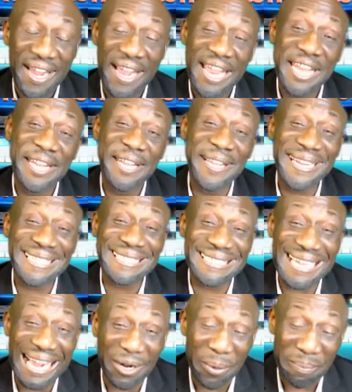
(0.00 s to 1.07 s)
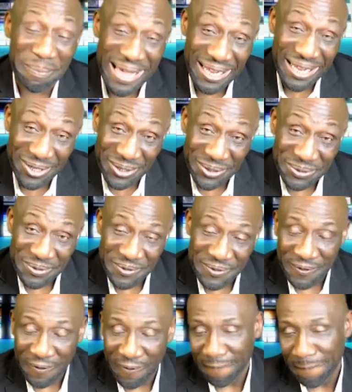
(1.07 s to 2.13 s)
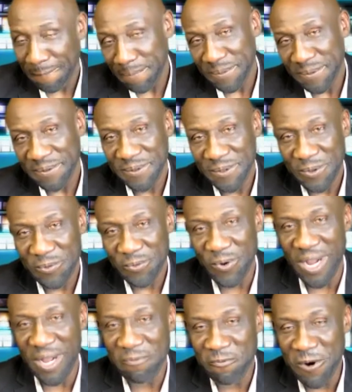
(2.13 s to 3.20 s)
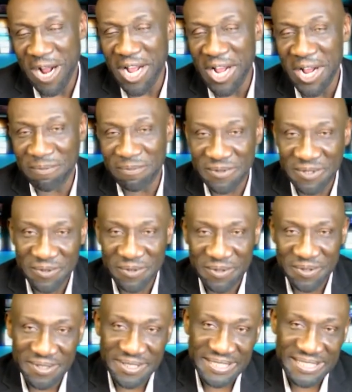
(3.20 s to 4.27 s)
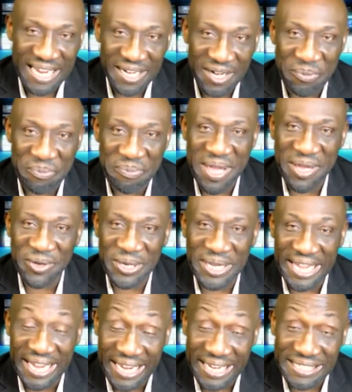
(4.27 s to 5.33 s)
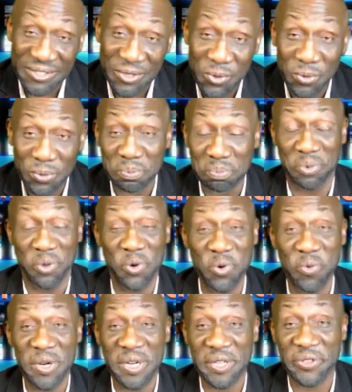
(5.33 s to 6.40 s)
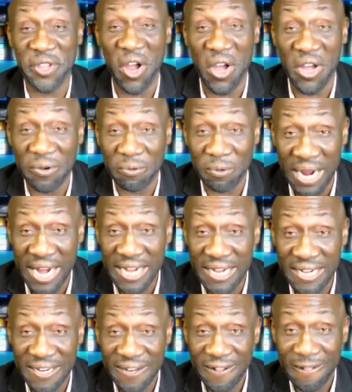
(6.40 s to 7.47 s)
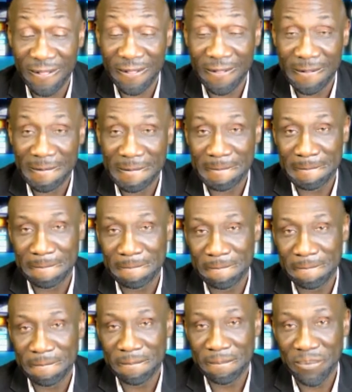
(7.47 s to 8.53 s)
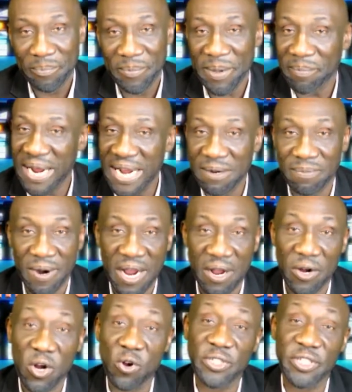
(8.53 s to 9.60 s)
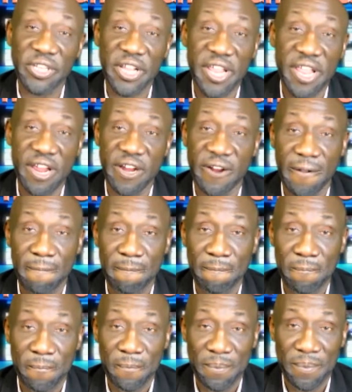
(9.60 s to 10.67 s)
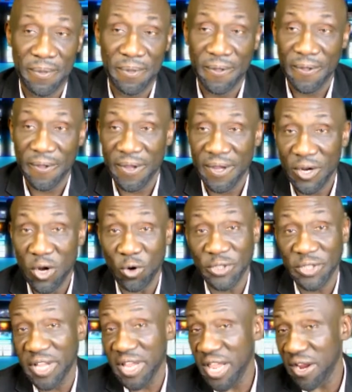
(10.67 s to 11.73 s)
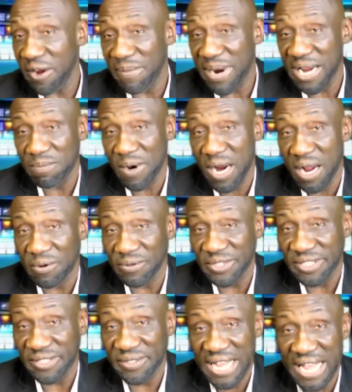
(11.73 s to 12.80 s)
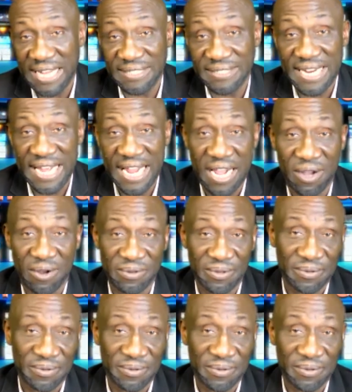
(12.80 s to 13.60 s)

Look at Sacramento. What? Sacramento Kings. Who would have thought, right? Been Mike Brown, Coach of the Year. Coach of the Year, Mike Brown, hands down.